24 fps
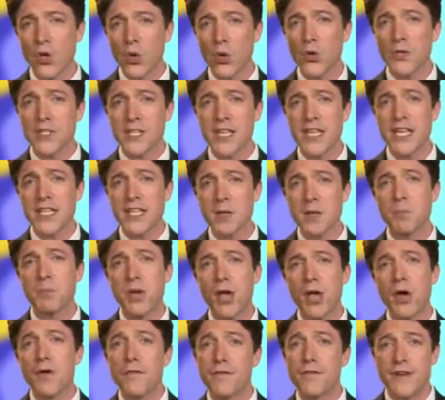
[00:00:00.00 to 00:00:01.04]
Hootie and the
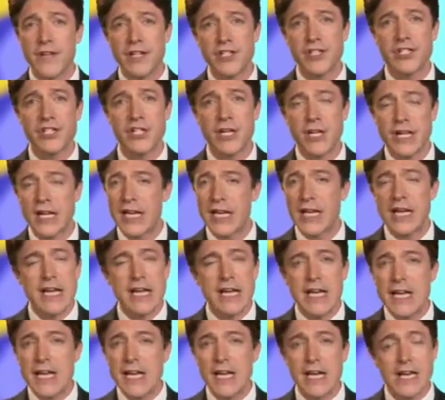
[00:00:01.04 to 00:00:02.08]
Blowfish.
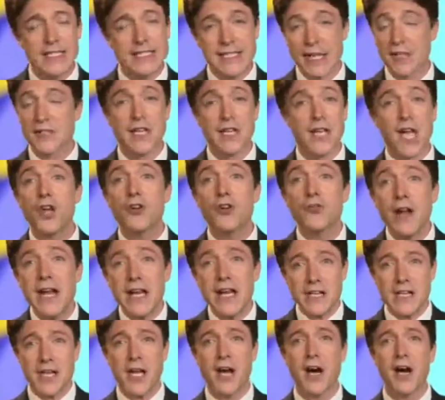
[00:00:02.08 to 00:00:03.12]
It sounds like a
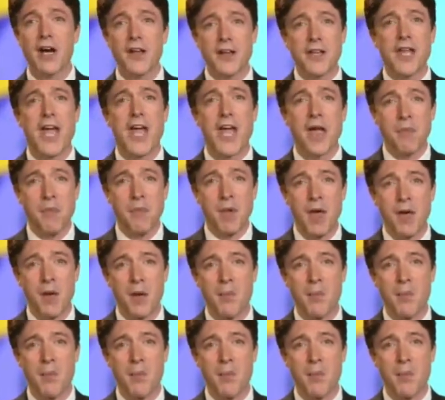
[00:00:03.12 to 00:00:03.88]
great card game,